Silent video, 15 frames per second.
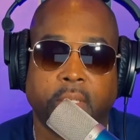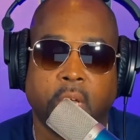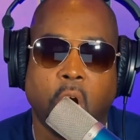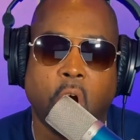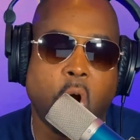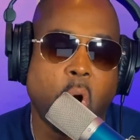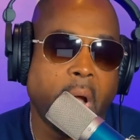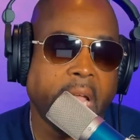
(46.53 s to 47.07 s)

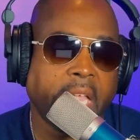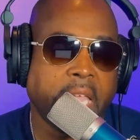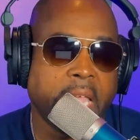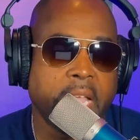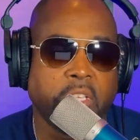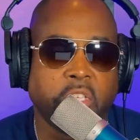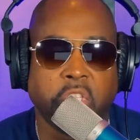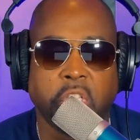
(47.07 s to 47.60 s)
Oh, I
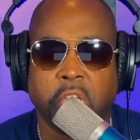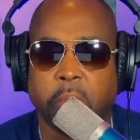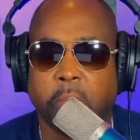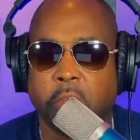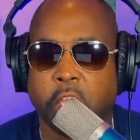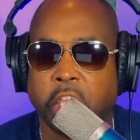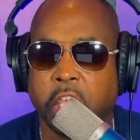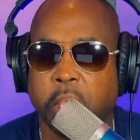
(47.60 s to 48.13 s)
can't seem
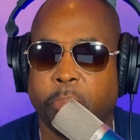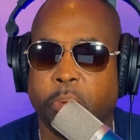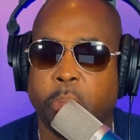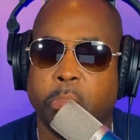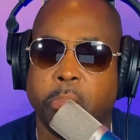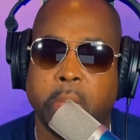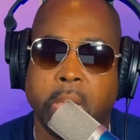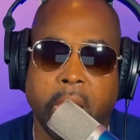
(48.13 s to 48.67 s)
to keep a
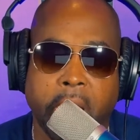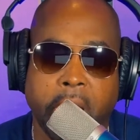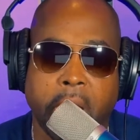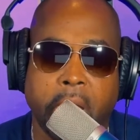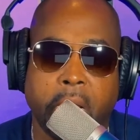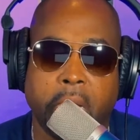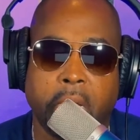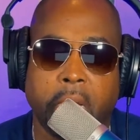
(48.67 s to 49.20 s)

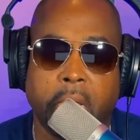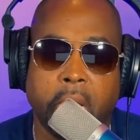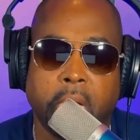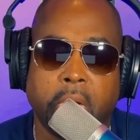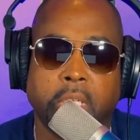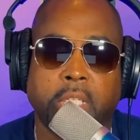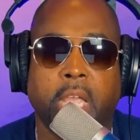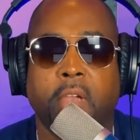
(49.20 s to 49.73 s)
man
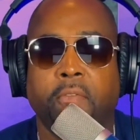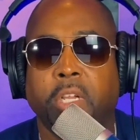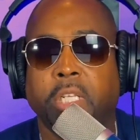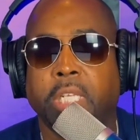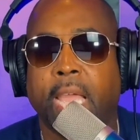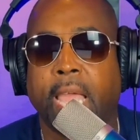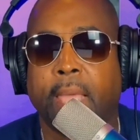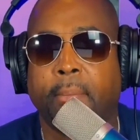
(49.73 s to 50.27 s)
because every
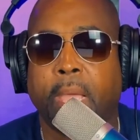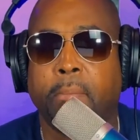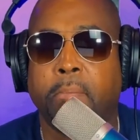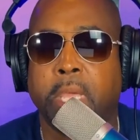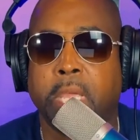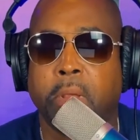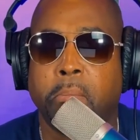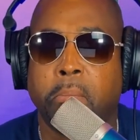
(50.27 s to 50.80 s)
time I
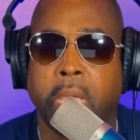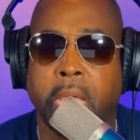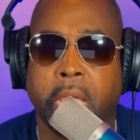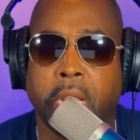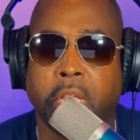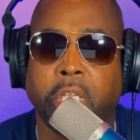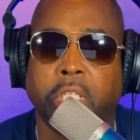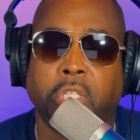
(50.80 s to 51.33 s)
meet a
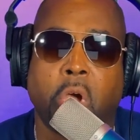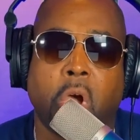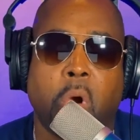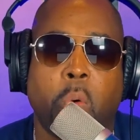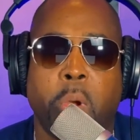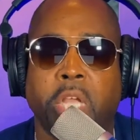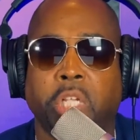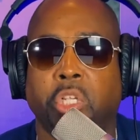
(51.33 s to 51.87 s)
man, he's
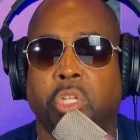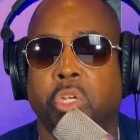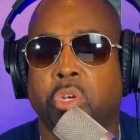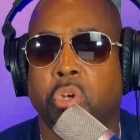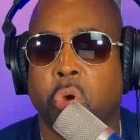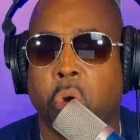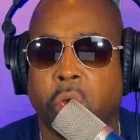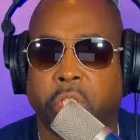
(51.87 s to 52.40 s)
always a
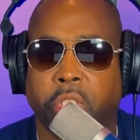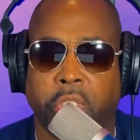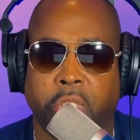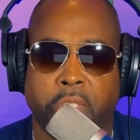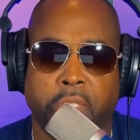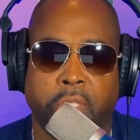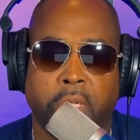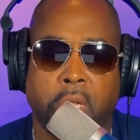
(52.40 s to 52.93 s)

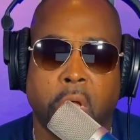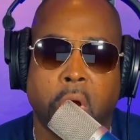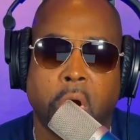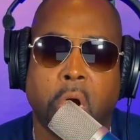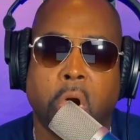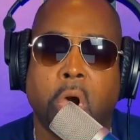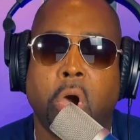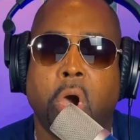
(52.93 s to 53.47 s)
narcissist.
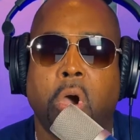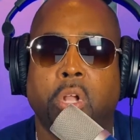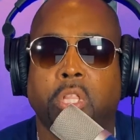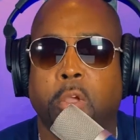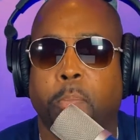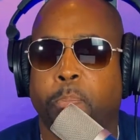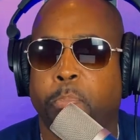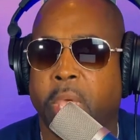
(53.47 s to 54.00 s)
Oh,
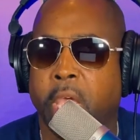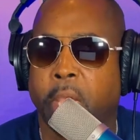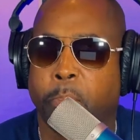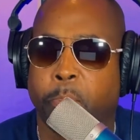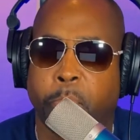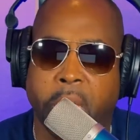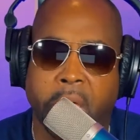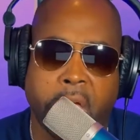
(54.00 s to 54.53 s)
the
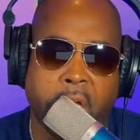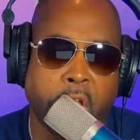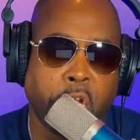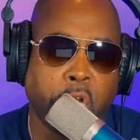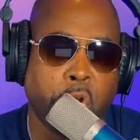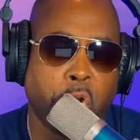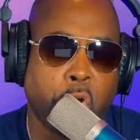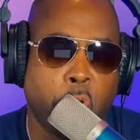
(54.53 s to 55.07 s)
big bad
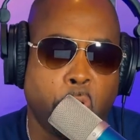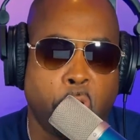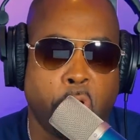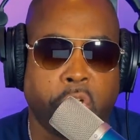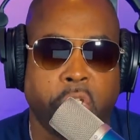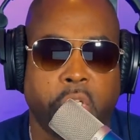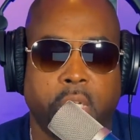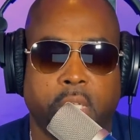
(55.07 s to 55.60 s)

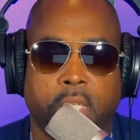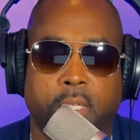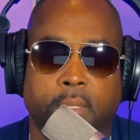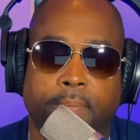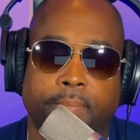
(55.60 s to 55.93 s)
narcissist.